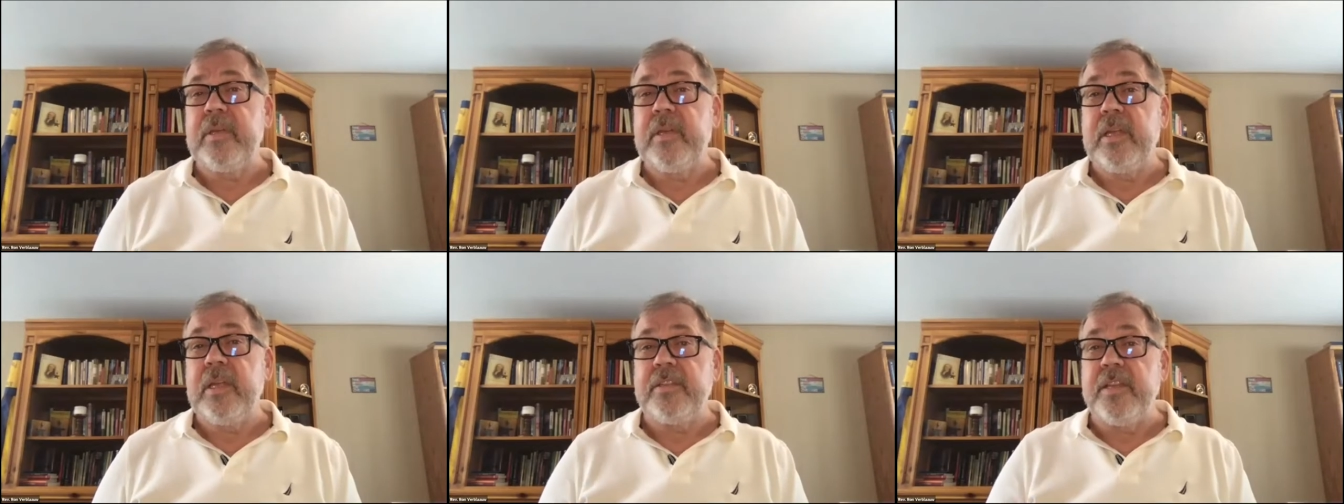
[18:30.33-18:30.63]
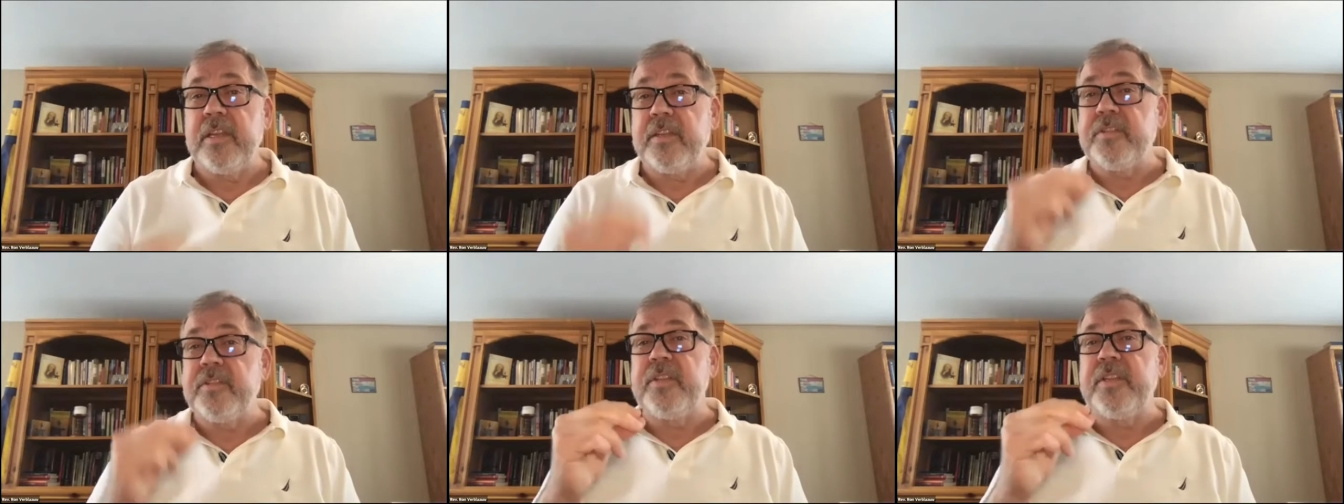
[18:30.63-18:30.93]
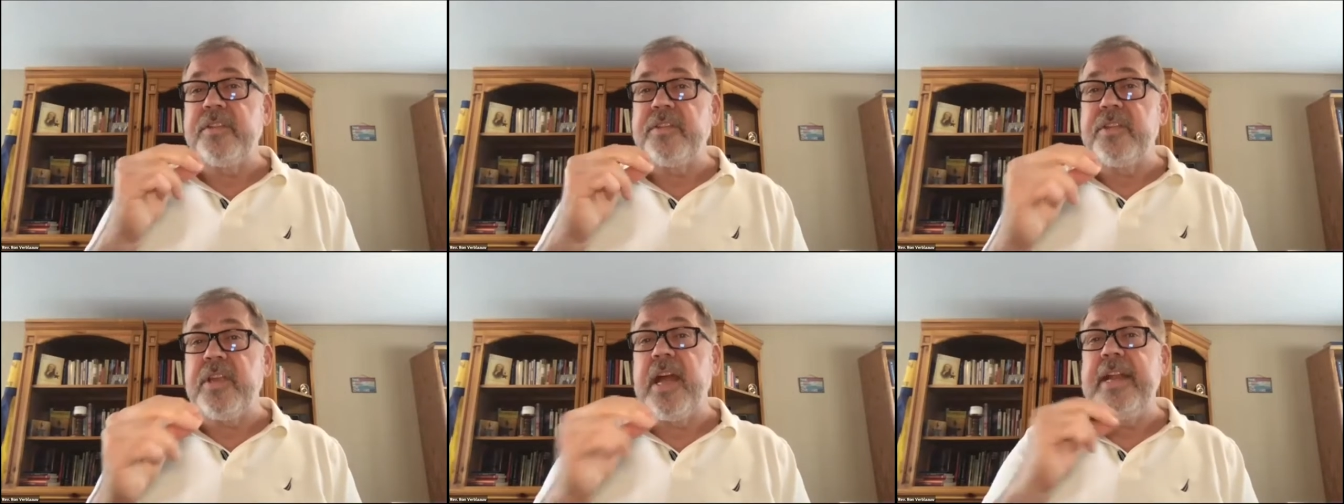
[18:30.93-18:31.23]
does the
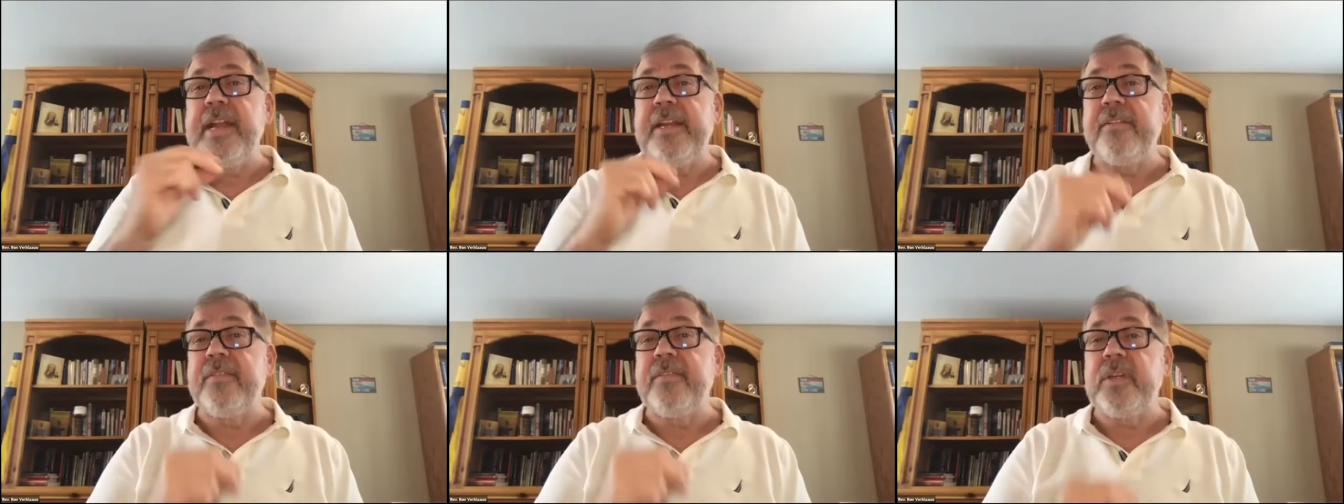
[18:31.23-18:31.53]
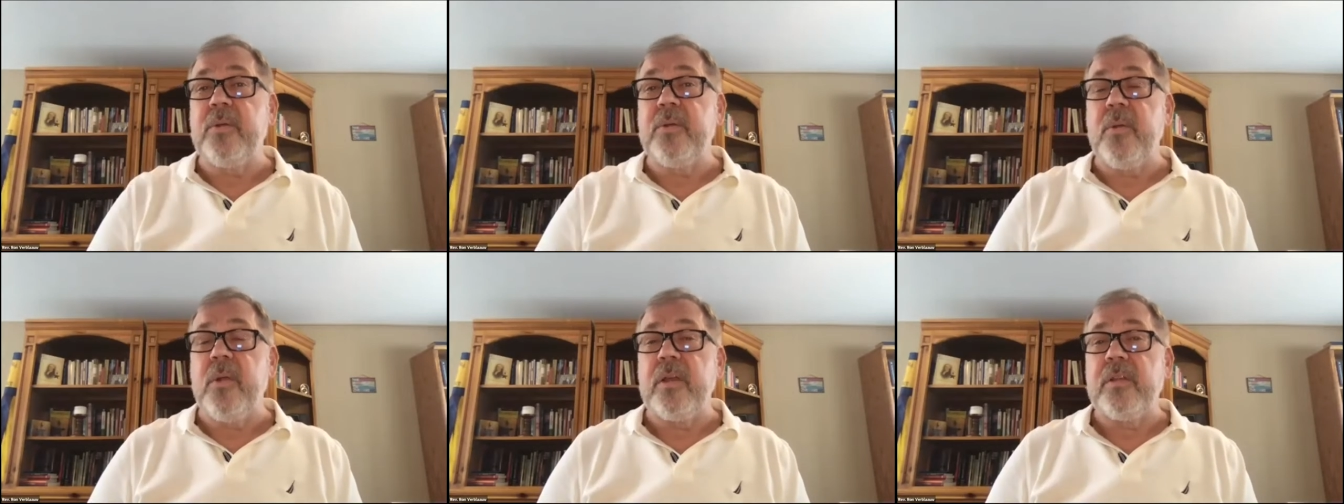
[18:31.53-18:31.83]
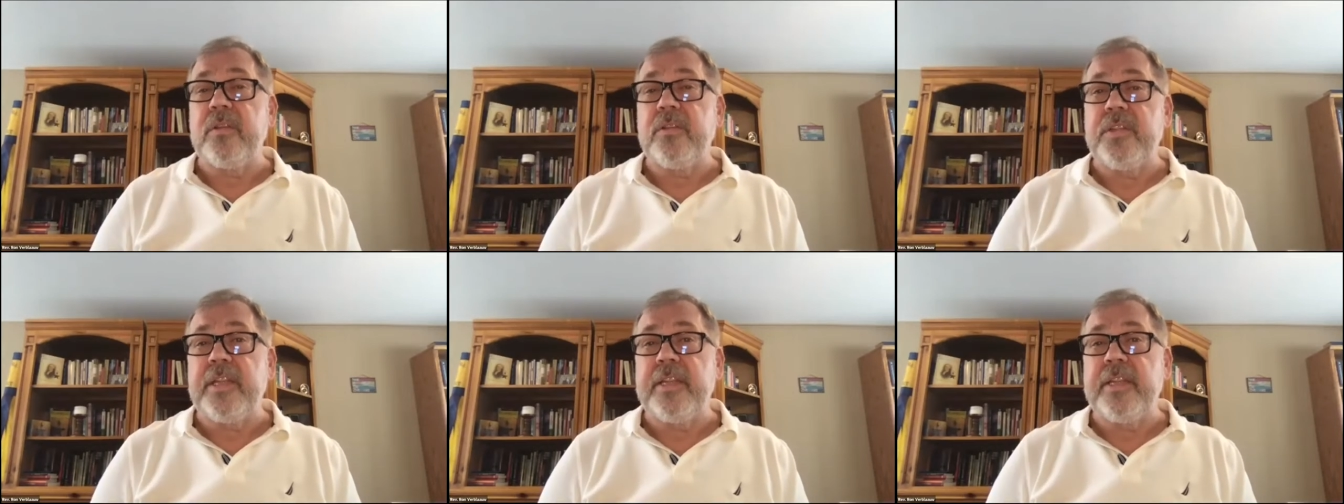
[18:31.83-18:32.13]
sign of the
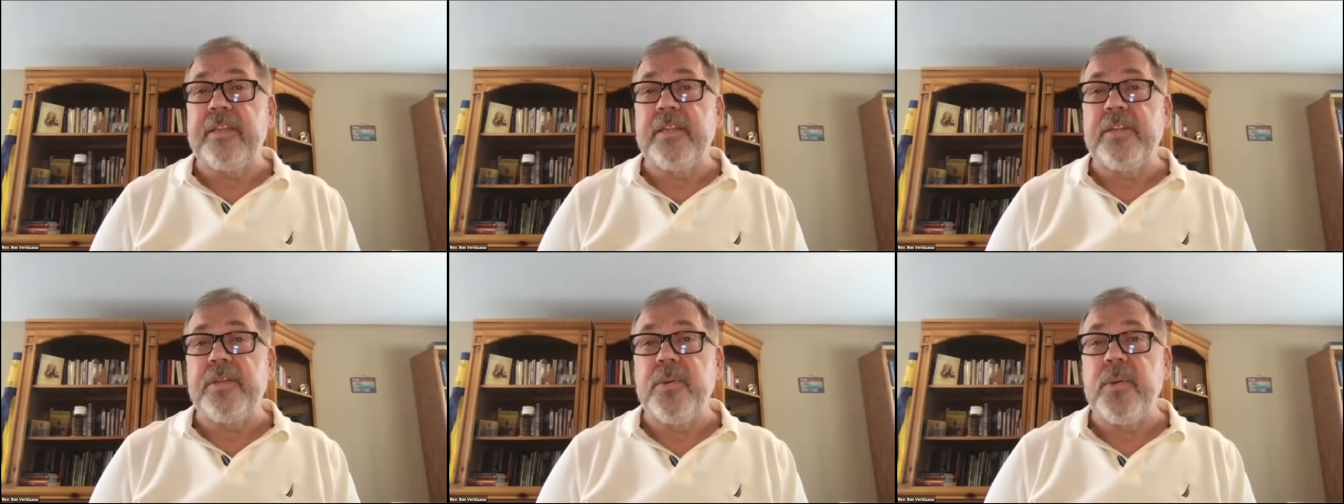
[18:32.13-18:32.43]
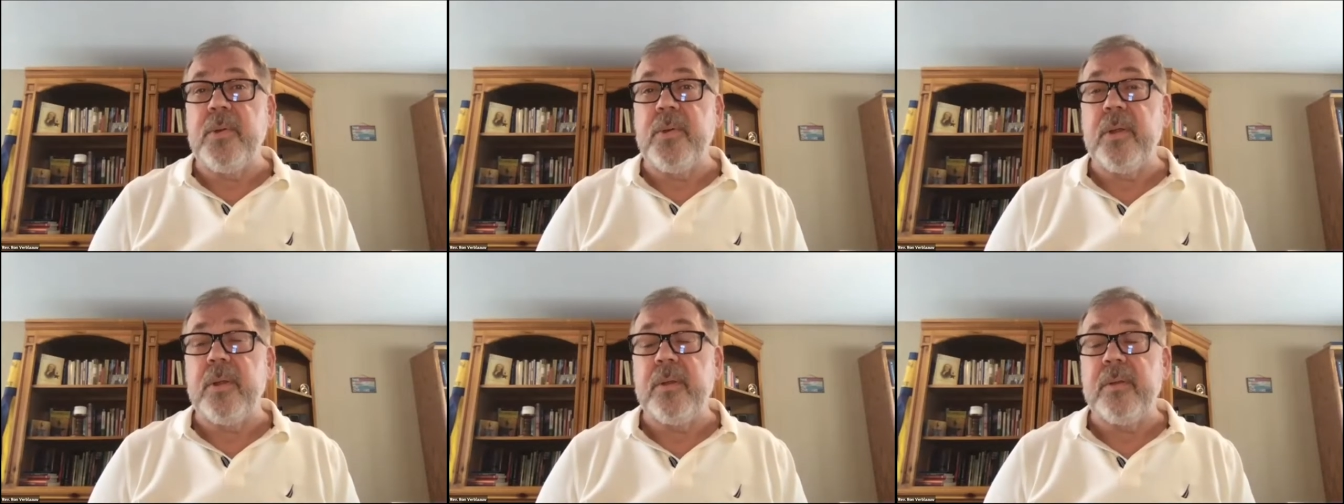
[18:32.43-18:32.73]
cross at the door,